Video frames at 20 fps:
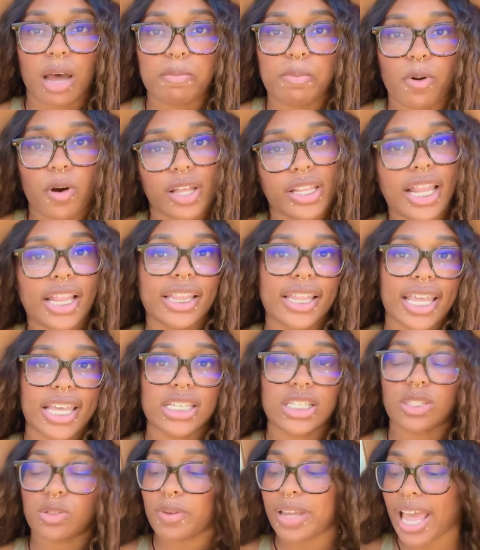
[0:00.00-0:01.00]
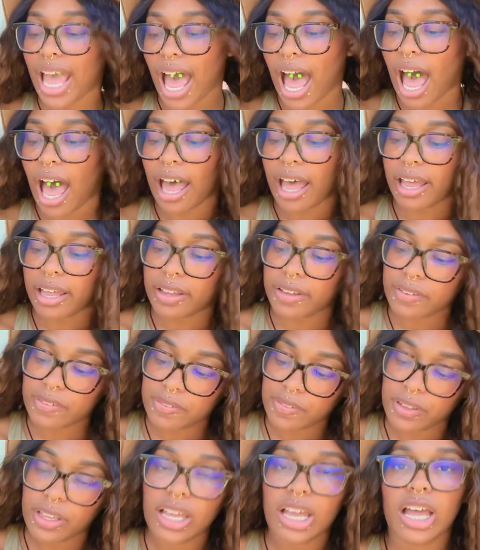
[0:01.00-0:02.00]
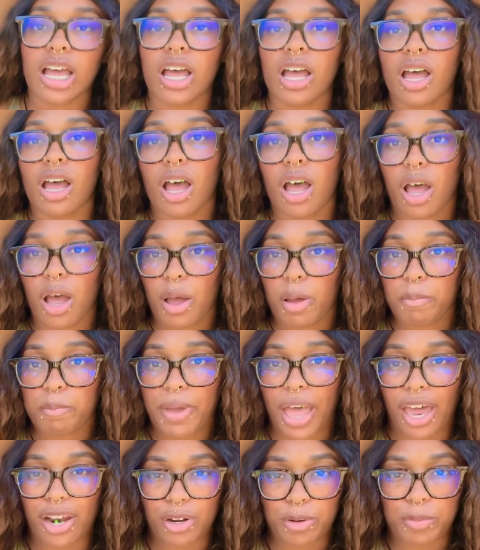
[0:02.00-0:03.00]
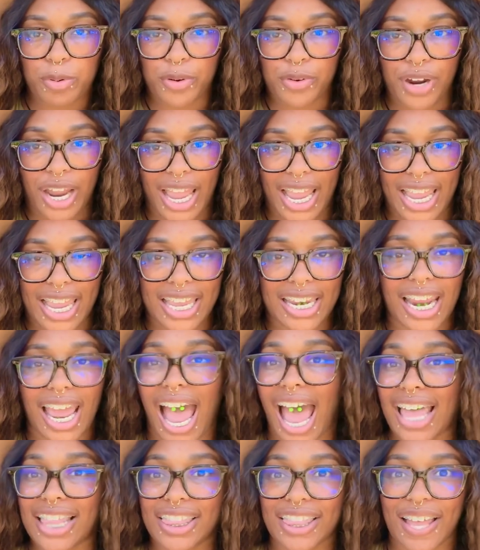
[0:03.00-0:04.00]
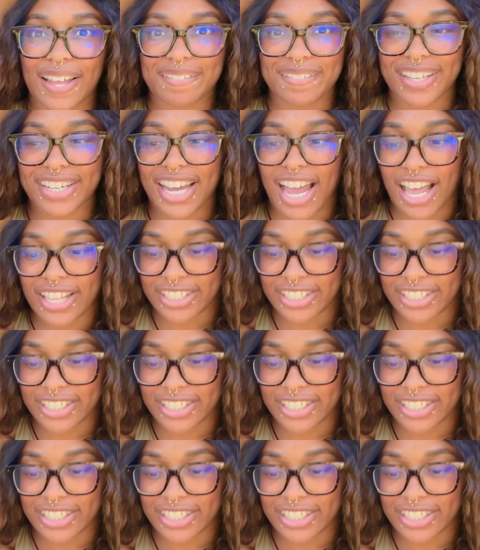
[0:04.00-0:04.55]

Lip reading: on the list, we have Petal Parade. I love the color,